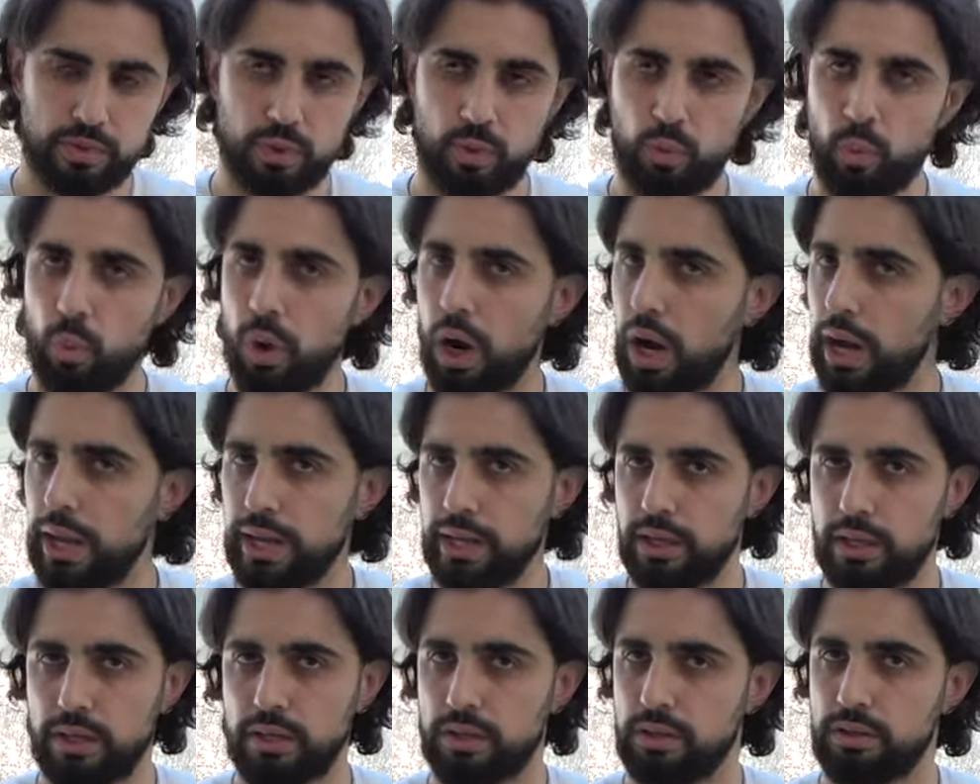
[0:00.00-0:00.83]
Why?
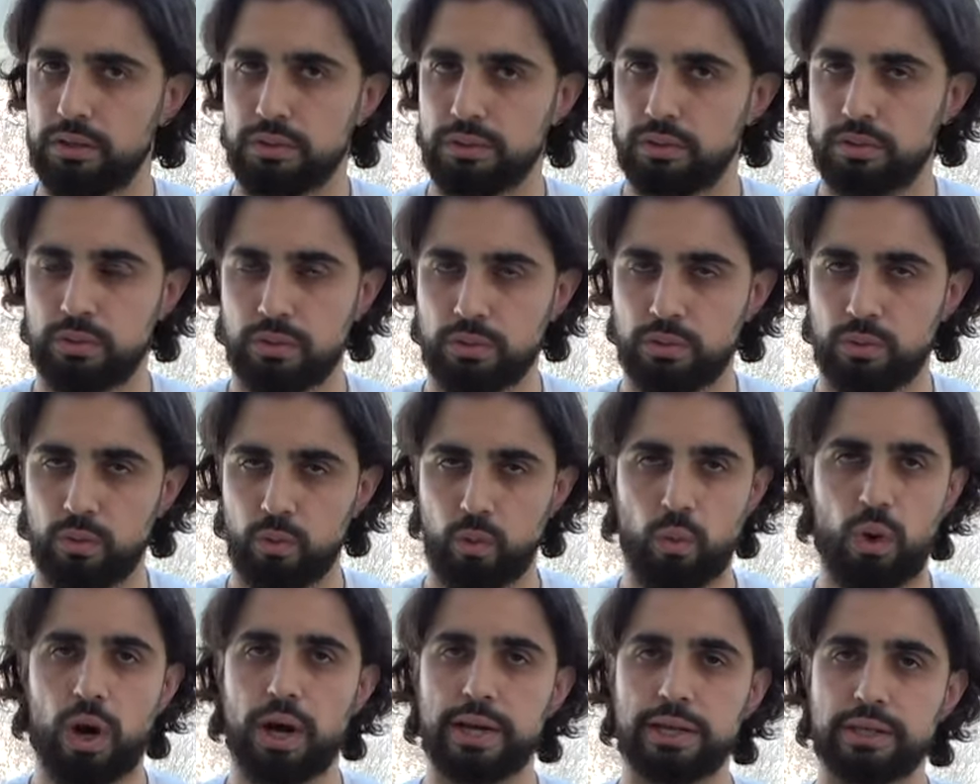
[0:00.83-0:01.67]

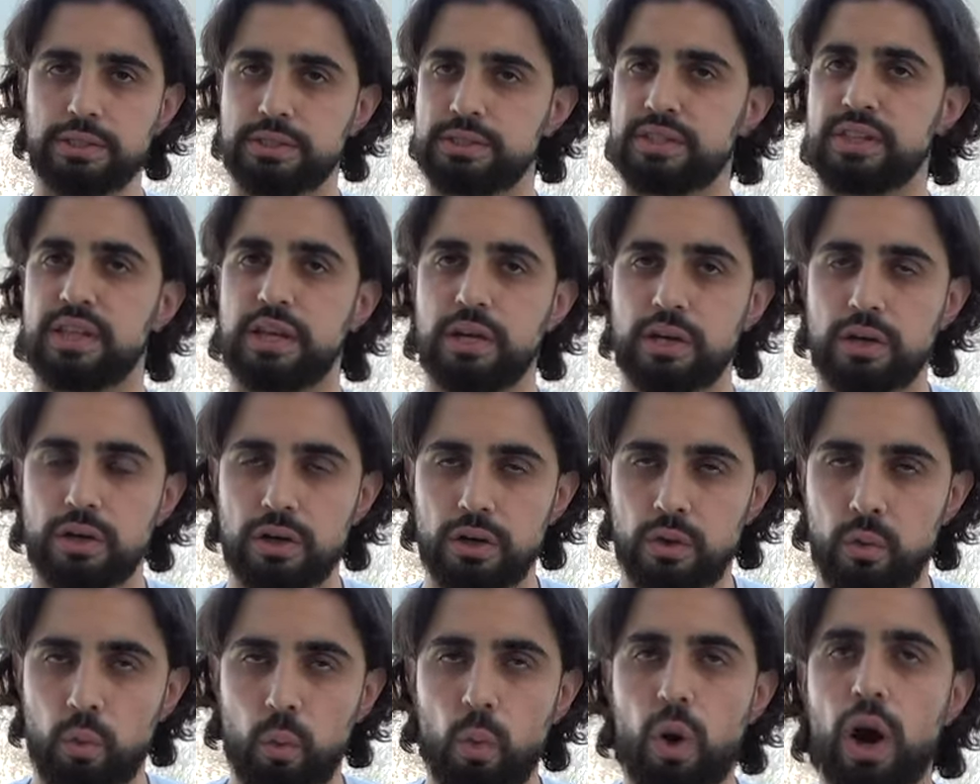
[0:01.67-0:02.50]
Why is there,
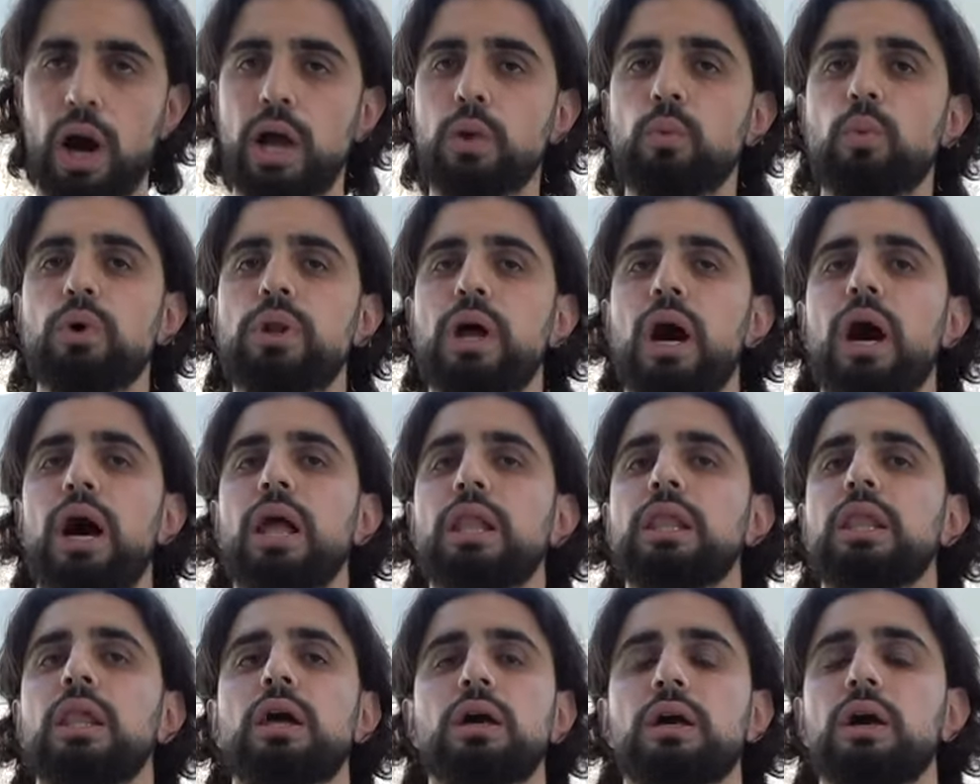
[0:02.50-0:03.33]
why would
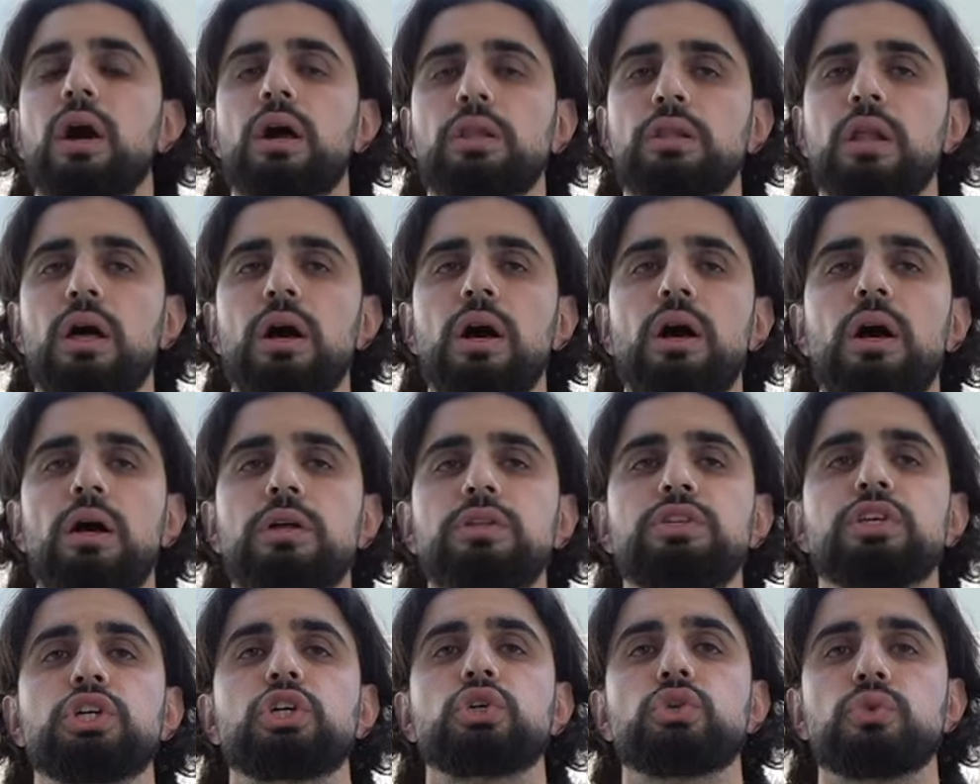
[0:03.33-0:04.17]
Allah
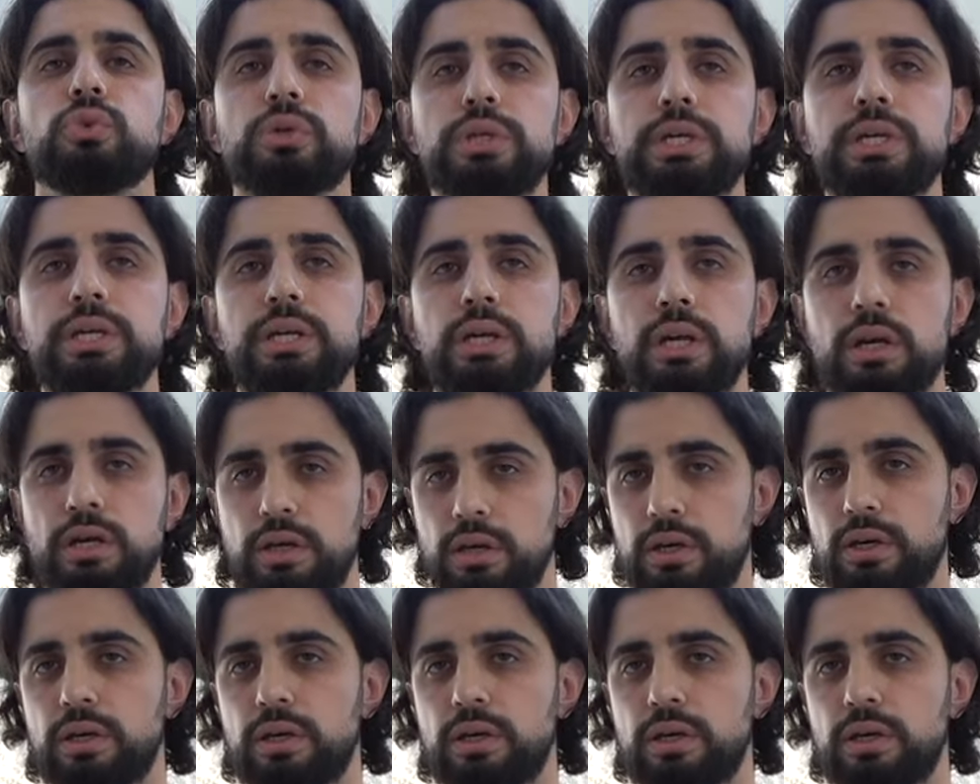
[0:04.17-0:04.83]
decree